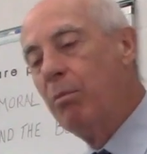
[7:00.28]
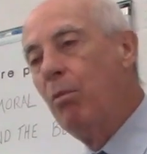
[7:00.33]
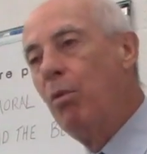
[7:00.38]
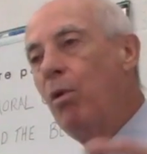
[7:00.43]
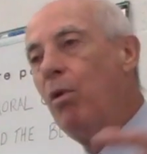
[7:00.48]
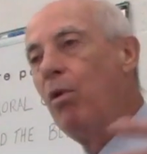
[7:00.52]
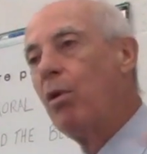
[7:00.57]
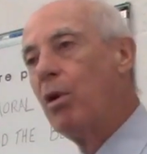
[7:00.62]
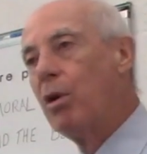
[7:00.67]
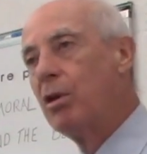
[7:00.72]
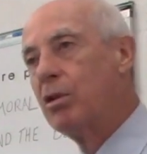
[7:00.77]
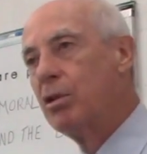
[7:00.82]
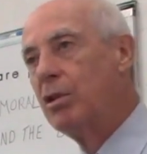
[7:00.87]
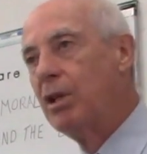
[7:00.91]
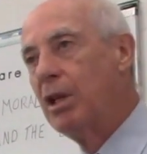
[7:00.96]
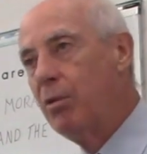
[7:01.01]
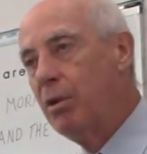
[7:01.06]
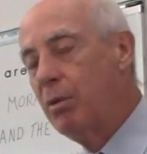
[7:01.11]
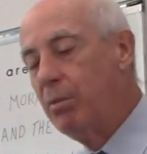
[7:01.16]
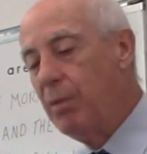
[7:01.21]
more. So
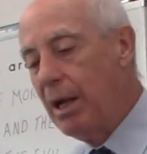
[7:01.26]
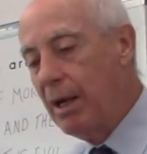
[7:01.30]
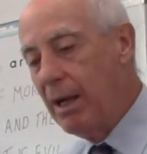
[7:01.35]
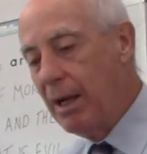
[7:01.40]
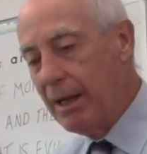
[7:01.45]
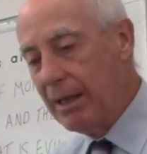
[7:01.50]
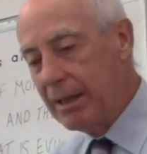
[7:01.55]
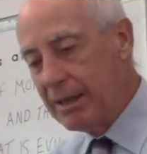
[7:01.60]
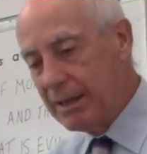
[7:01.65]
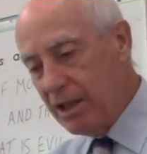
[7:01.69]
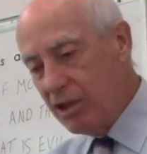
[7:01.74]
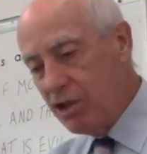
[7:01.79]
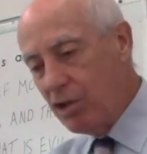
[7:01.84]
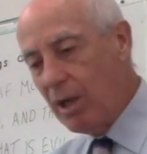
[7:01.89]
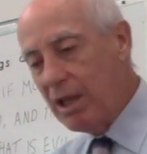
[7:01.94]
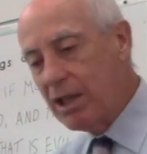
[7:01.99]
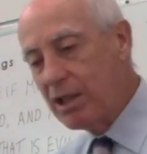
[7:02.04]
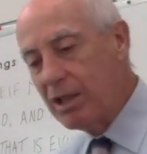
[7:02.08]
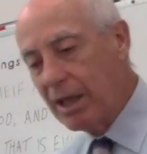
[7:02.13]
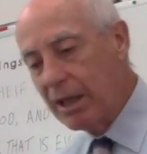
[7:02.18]
they would, in a
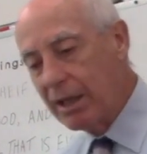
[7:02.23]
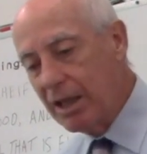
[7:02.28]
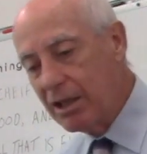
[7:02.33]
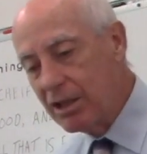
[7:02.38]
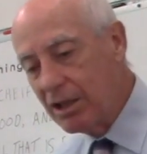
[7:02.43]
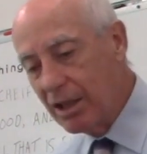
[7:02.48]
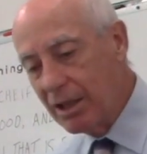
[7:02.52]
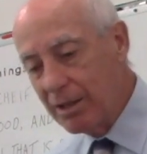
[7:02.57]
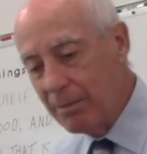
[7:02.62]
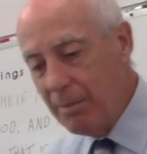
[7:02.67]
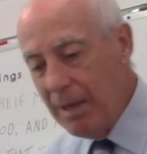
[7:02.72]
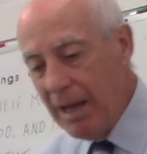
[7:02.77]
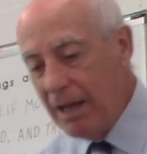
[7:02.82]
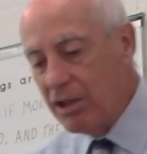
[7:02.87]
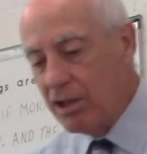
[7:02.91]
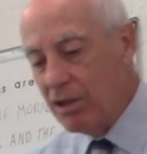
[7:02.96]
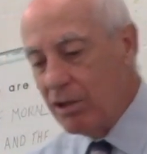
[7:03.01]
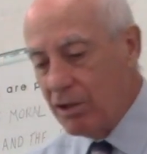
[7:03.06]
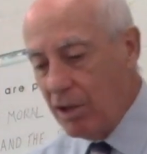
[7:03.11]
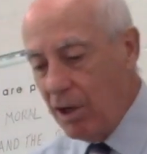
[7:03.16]
situation like this, you can
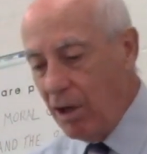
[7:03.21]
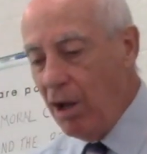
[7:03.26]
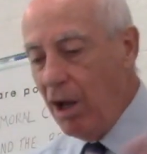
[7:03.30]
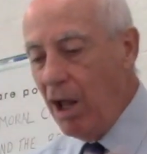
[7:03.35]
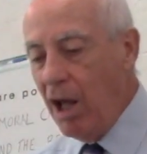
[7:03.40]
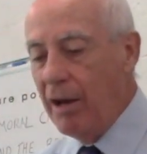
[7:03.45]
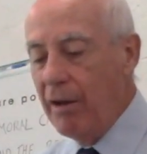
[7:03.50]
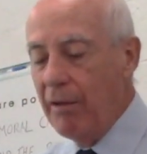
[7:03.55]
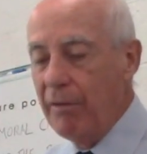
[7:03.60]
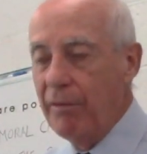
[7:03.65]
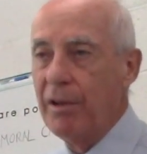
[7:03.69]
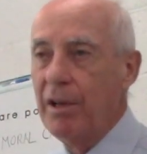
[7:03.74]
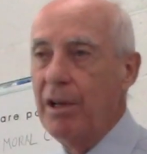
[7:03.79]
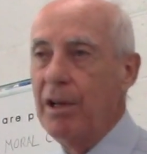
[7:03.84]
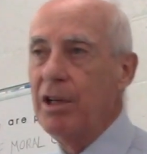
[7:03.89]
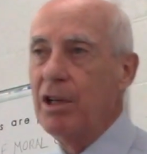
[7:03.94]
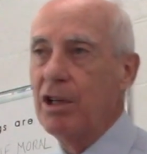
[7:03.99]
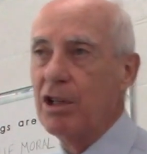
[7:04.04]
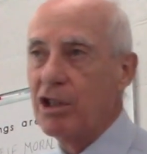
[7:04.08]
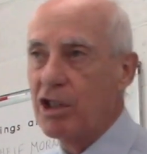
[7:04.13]
imagine there's a lot of
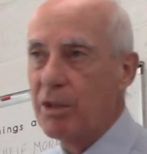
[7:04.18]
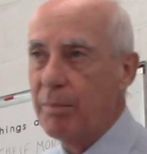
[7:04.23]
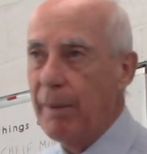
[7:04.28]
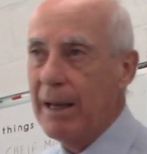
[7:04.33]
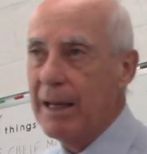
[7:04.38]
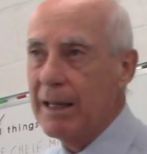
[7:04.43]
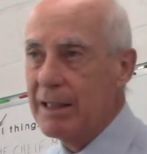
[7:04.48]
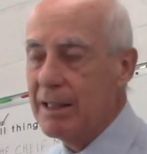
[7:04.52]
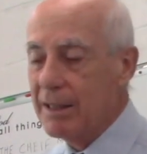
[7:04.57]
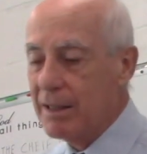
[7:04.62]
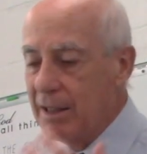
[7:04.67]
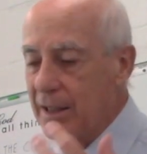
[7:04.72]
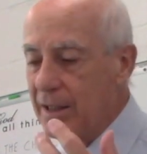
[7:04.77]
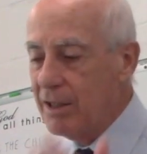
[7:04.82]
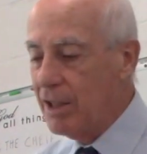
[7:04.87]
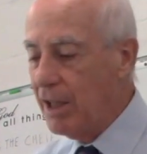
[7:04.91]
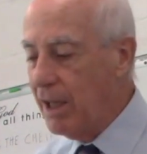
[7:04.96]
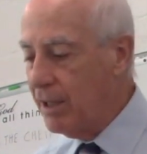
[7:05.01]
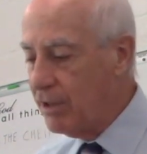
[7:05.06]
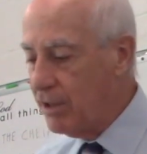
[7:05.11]
spices and
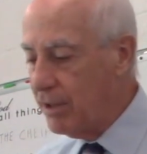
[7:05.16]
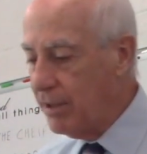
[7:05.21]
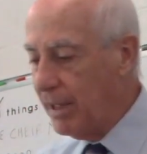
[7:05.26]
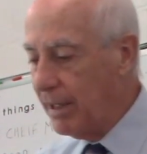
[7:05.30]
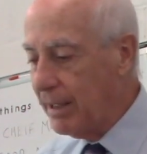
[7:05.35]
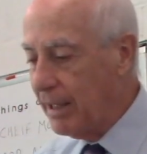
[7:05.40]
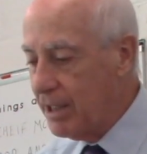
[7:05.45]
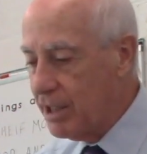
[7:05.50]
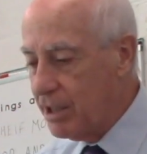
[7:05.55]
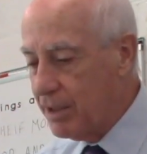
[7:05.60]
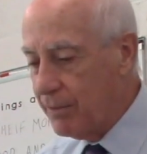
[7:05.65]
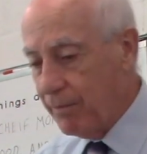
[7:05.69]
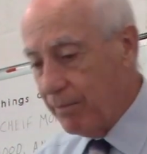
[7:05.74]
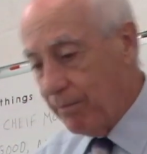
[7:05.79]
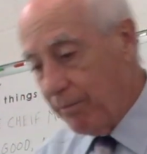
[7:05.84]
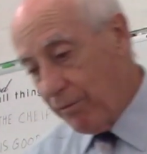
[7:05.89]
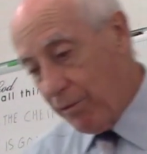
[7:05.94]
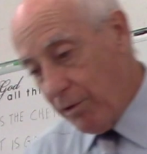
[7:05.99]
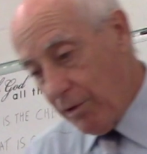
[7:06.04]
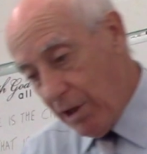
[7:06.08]
such. And I guess
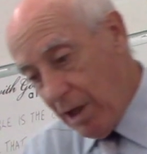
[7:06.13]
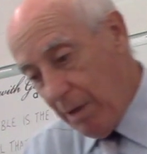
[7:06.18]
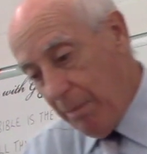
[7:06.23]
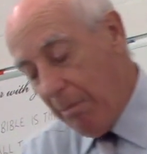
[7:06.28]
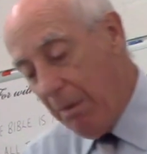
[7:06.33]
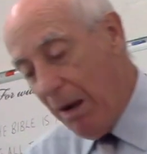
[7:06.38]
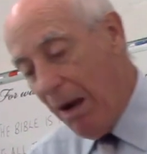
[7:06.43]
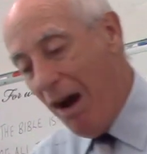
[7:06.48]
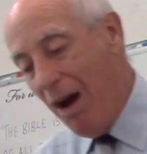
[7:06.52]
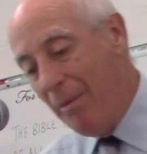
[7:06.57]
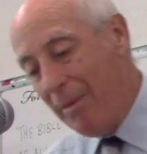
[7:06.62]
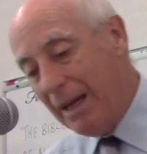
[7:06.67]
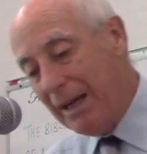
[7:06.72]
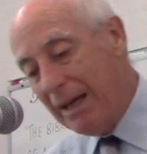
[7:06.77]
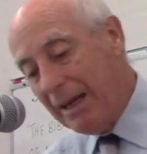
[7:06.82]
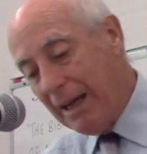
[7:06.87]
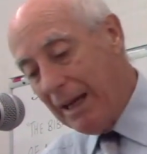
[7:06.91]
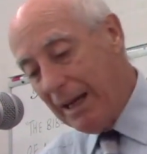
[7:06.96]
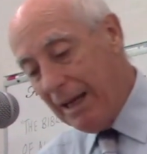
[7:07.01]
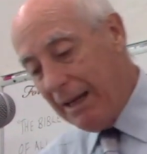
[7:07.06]
for the
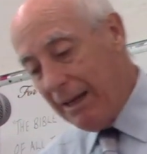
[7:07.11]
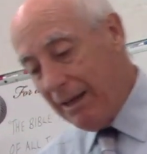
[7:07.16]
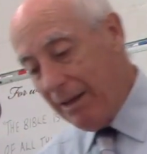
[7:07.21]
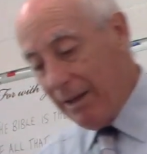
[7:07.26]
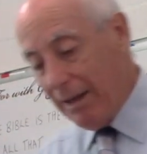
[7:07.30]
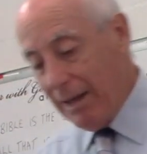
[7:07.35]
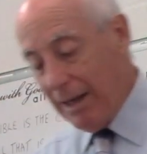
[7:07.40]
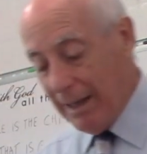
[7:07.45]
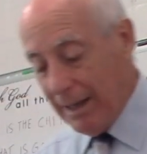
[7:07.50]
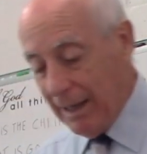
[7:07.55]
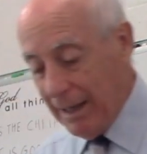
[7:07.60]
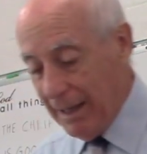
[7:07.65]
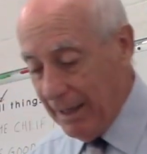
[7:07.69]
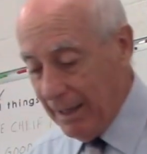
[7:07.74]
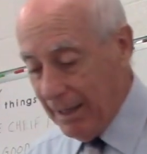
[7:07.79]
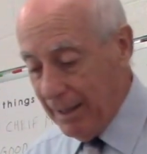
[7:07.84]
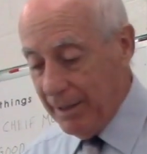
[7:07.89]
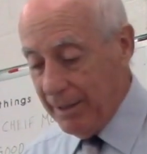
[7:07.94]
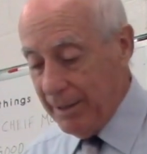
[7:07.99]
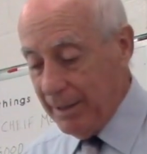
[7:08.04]
embalming and
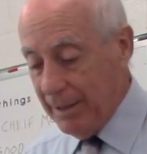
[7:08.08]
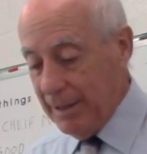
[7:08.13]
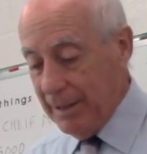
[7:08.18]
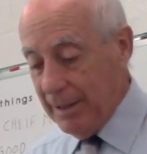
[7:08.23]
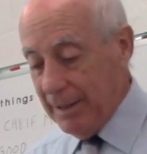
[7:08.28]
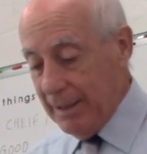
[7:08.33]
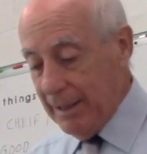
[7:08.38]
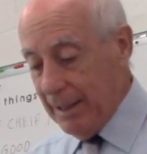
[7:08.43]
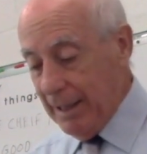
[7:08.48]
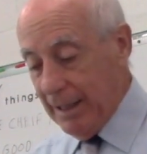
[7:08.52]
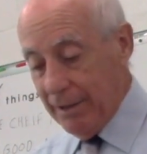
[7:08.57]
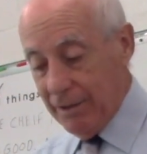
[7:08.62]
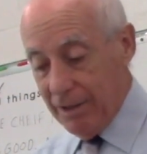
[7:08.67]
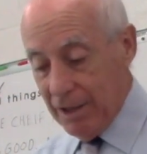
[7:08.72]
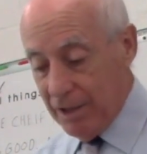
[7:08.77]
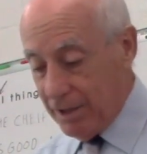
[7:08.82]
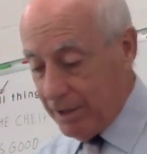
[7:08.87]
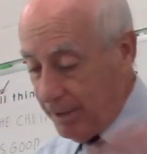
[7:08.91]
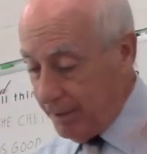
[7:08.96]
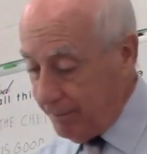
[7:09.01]

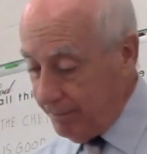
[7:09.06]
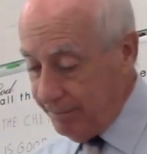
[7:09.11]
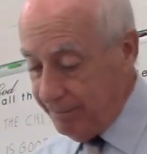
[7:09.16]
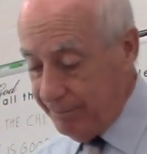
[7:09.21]
just to,